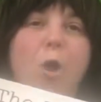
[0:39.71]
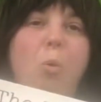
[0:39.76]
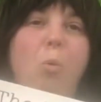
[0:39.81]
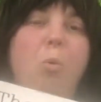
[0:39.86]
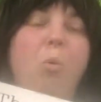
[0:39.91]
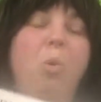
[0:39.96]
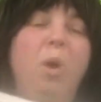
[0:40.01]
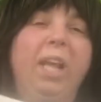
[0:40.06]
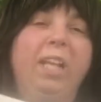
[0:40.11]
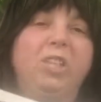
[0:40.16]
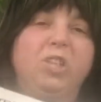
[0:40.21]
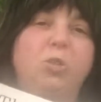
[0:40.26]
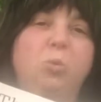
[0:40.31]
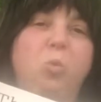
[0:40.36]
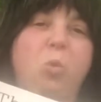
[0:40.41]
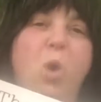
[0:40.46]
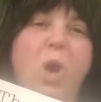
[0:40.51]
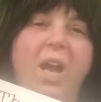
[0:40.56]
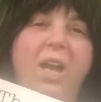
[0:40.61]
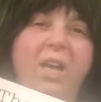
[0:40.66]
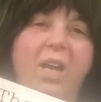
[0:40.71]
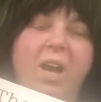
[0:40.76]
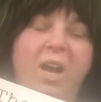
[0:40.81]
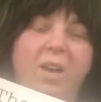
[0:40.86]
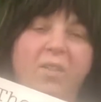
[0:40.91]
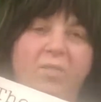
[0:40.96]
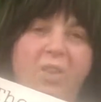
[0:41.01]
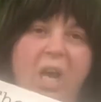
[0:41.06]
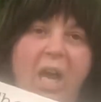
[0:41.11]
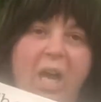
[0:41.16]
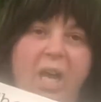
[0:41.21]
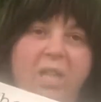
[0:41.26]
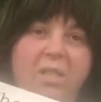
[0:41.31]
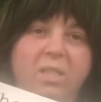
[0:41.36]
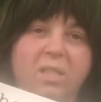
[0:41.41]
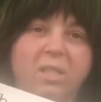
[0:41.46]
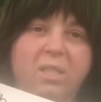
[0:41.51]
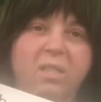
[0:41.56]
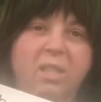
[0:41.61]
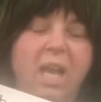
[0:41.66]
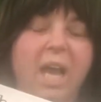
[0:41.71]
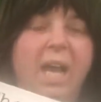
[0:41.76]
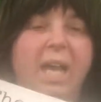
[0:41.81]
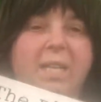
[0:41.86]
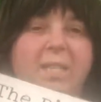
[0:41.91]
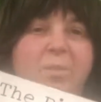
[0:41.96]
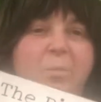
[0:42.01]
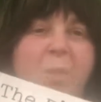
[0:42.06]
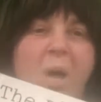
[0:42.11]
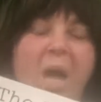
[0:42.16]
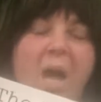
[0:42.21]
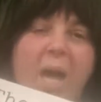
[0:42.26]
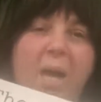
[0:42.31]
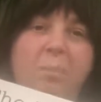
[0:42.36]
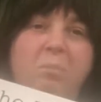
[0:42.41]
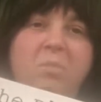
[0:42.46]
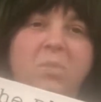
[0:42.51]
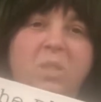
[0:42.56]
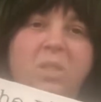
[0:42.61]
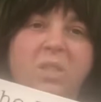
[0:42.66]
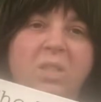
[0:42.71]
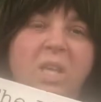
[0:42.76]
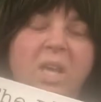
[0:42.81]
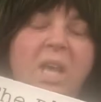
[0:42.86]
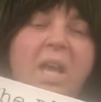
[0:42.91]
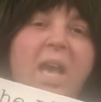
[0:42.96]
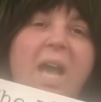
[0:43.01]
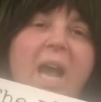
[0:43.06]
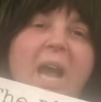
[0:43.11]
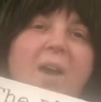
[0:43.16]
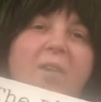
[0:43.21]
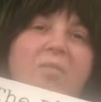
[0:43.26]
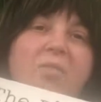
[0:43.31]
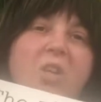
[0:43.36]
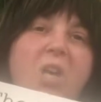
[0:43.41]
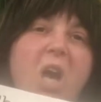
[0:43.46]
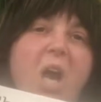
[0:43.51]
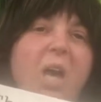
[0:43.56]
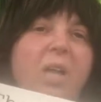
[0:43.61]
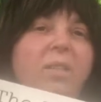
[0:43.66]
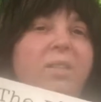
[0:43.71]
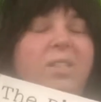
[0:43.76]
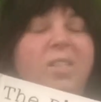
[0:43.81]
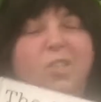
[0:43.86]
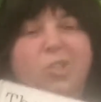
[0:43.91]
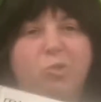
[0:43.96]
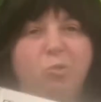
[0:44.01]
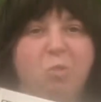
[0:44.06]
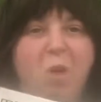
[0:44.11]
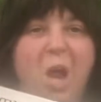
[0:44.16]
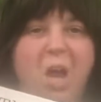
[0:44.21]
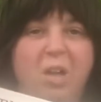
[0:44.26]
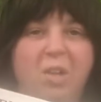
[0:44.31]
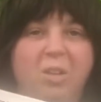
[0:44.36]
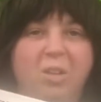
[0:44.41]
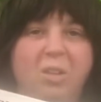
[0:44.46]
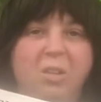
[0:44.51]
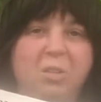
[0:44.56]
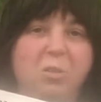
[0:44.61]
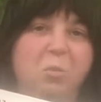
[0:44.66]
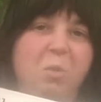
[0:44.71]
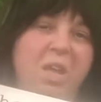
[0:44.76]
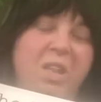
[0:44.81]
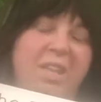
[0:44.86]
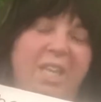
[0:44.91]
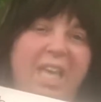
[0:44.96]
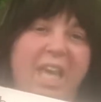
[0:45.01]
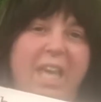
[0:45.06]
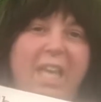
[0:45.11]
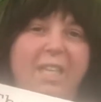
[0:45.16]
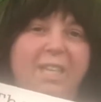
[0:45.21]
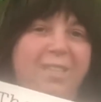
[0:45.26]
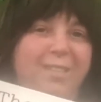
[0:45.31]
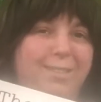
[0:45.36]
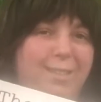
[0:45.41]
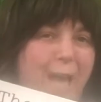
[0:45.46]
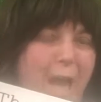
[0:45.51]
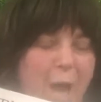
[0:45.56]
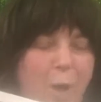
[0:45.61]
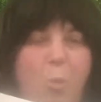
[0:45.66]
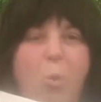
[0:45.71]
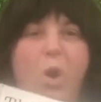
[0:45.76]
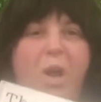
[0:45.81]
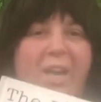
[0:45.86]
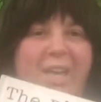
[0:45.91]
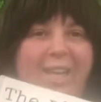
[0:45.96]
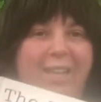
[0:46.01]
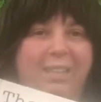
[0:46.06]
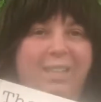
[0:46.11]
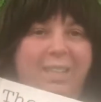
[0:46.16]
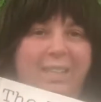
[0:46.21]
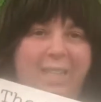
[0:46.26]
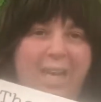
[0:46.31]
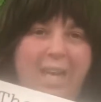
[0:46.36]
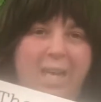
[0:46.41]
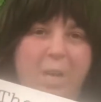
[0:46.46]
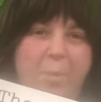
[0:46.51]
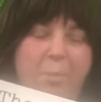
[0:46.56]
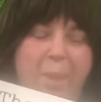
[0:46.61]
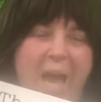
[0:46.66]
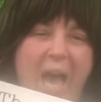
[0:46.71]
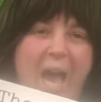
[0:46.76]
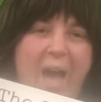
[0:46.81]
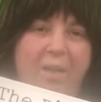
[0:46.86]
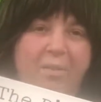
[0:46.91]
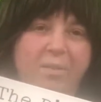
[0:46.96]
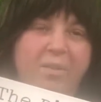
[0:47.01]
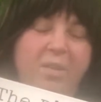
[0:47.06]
which one of us as moms have not struggled with kids not wanting to take a bath?